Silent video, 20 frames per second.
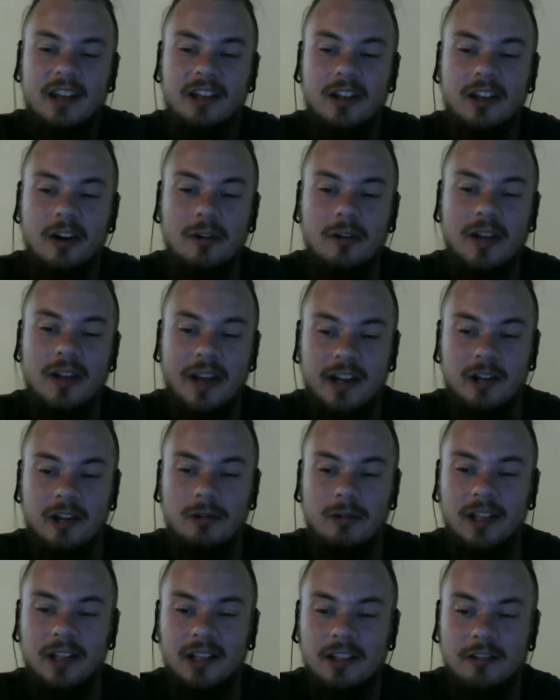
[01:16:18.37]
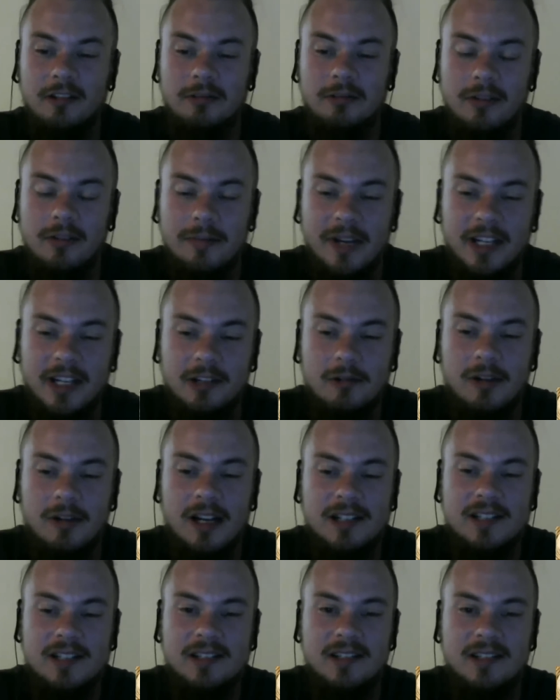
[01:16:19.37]
go kind of quickly through the main
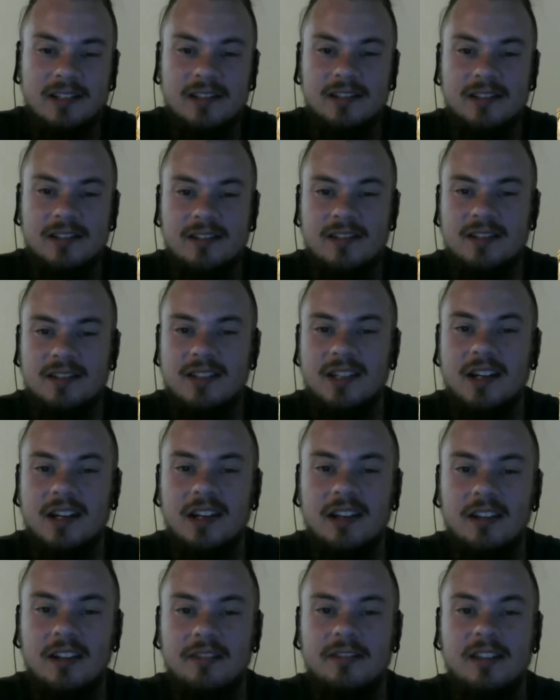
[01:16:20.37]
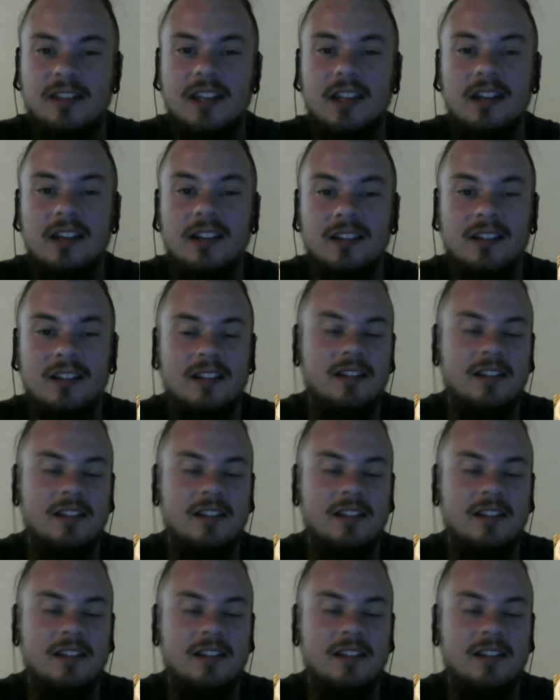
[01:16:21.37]
quest style of thing.